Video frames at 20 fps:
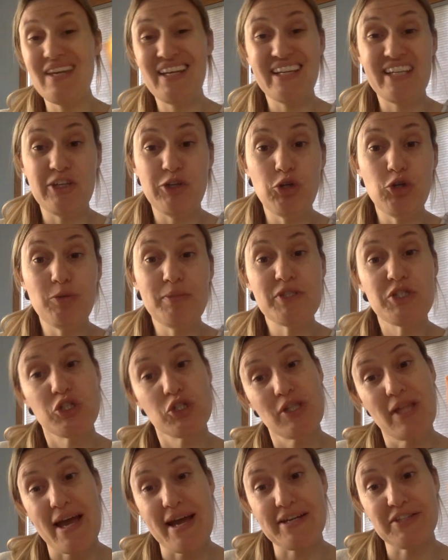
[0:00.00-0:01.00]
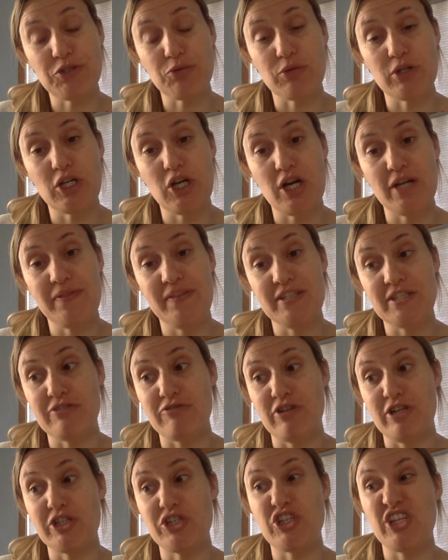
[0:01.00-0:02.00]
then cube is your last word on this
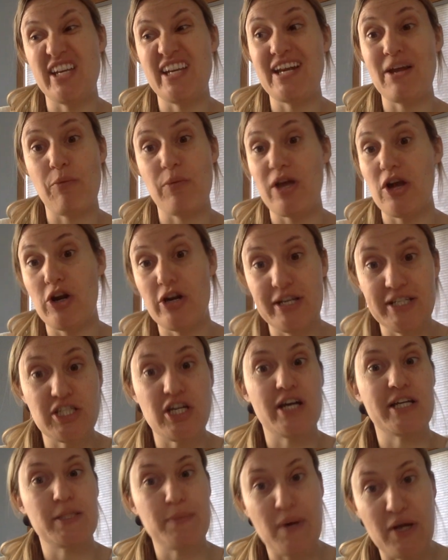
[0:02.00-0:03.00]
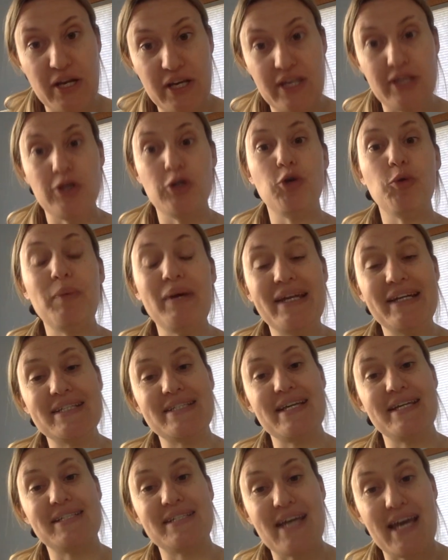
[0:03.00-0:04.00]
front sheet, and we already talked about a cube. It is
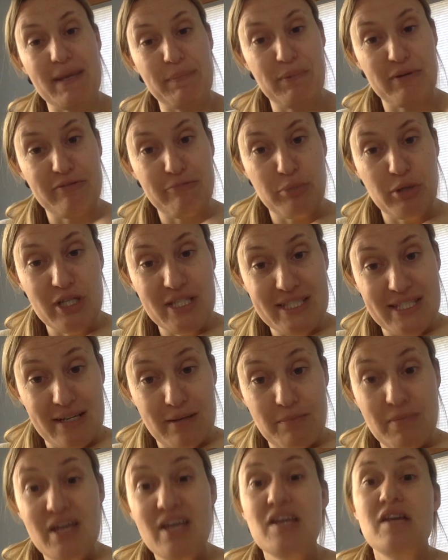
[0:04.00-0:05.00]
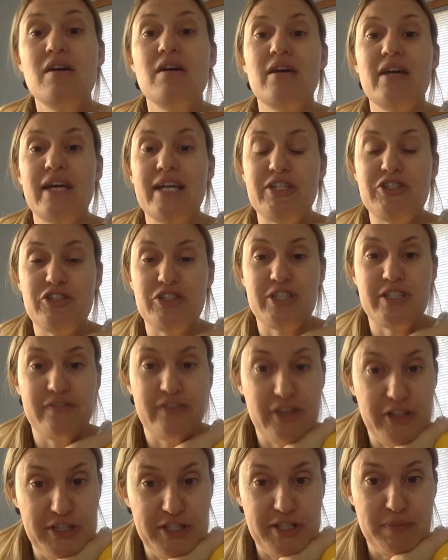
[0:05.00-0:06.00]
a type of prism. It's just a
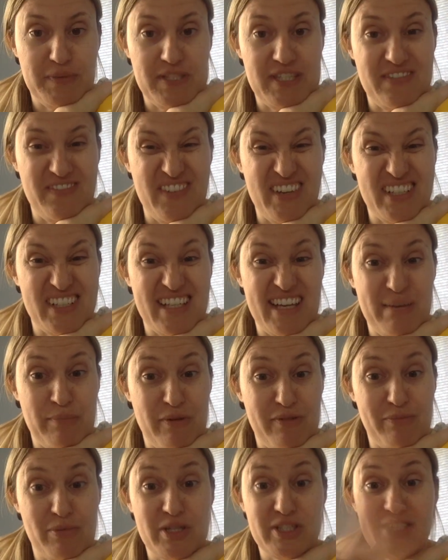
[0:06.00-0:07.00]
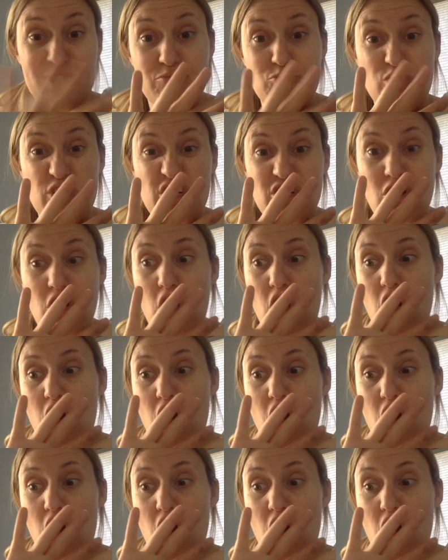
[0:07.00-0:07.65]
very specific type of prism where